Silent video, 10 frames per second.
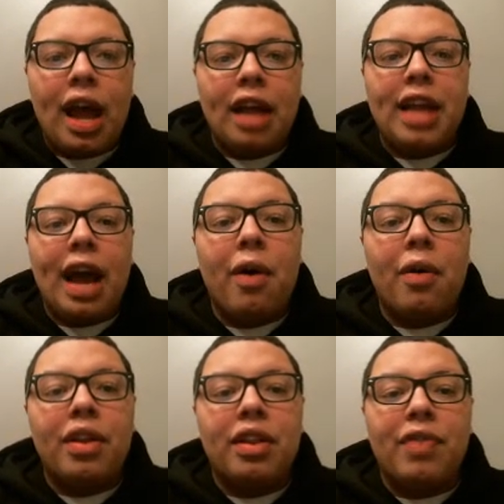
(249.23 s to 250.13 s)
Now,
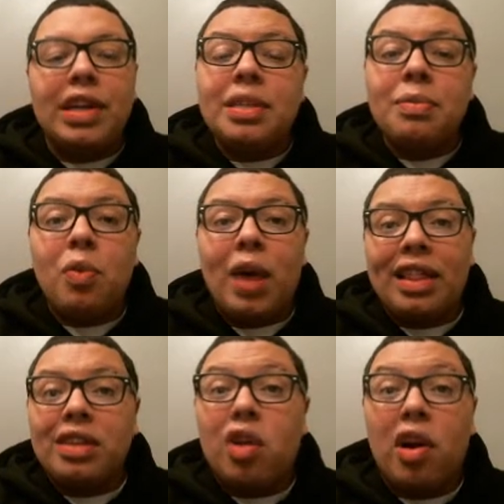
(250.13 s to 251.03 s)
reason why
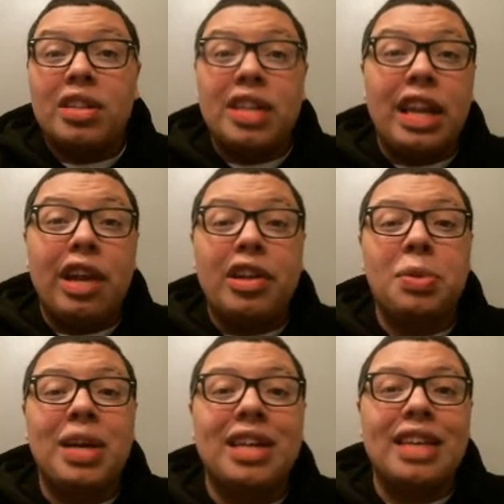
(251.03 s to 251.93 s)
this card is in here is
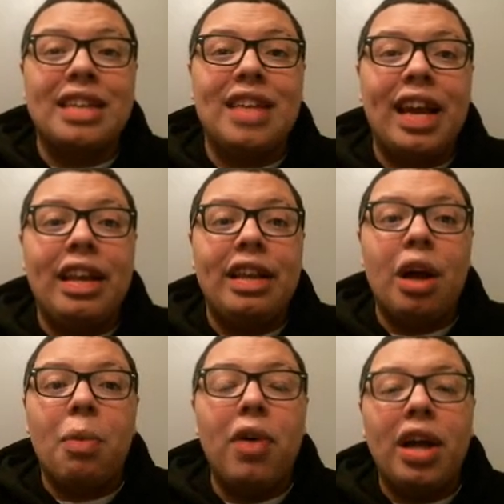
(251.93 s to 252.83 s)
because it's a
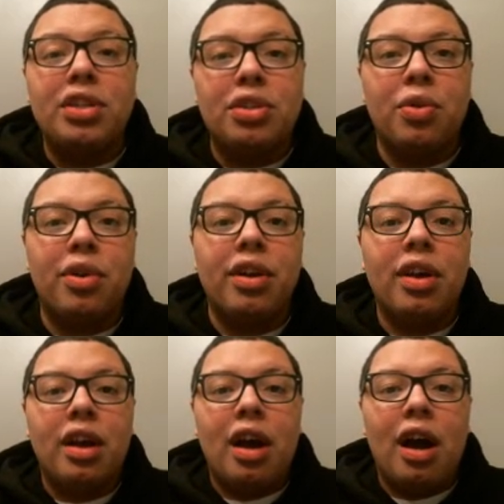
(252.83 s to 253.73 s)
double-edged sword
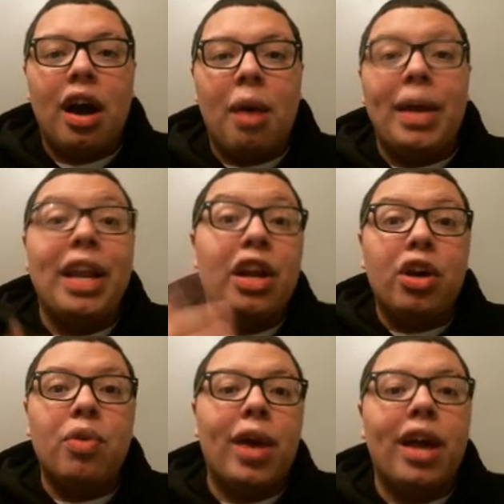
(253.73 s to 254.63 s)
in a
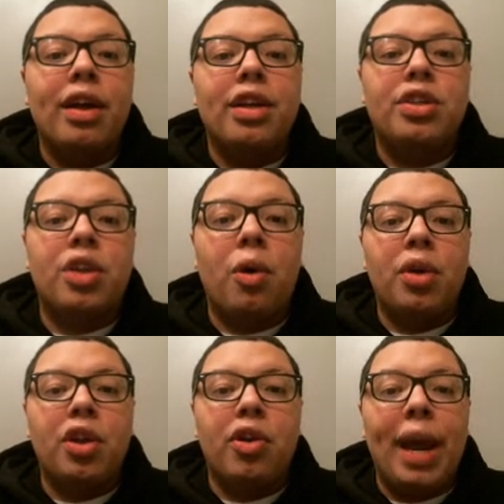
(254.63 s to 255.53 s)
good way. So
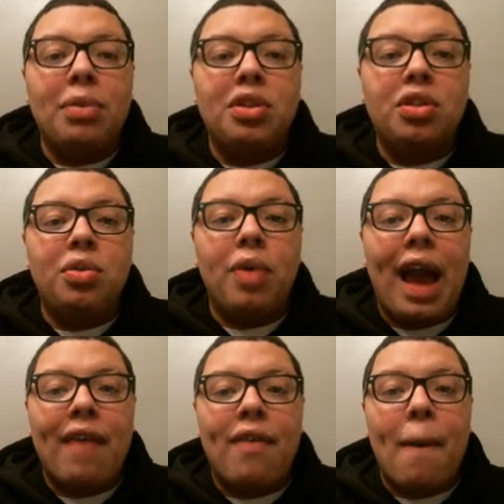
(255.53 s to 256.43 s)
you're able to
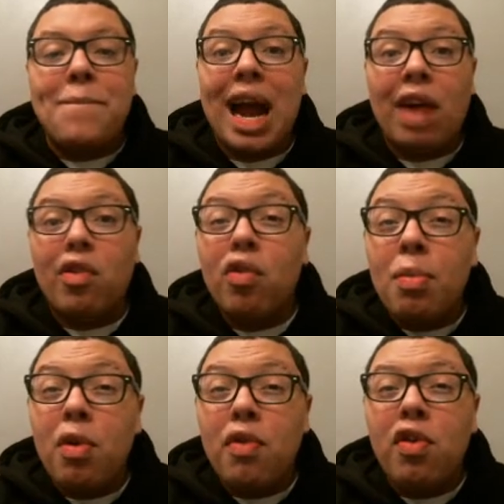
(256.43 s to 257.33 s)
have back row
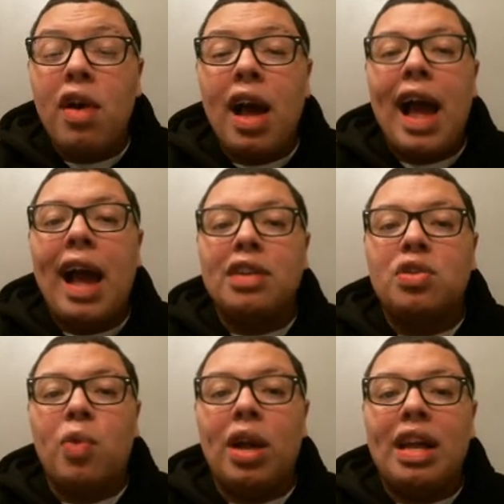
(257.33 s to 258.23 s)
removal as
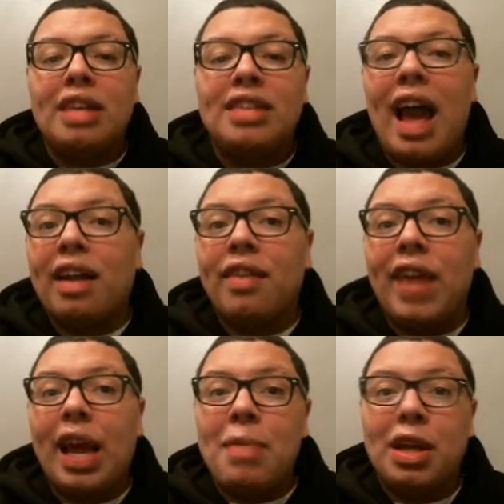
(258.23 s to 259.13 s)
well as
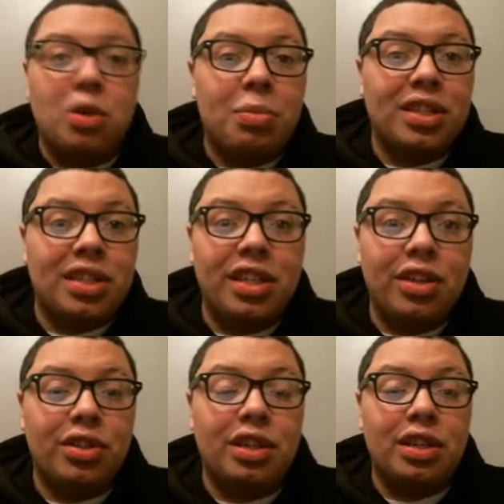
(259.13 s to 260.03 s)
activate a Magical
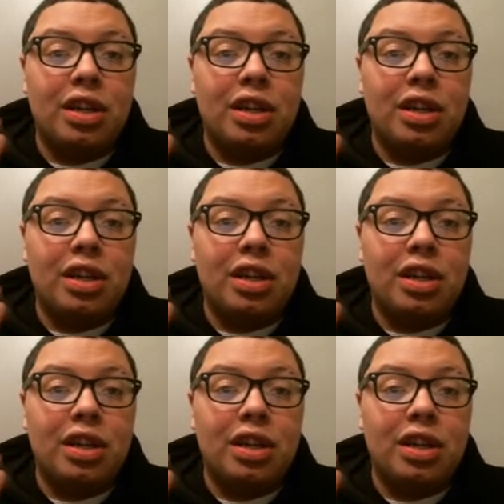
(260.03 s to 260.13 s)
Musketeer's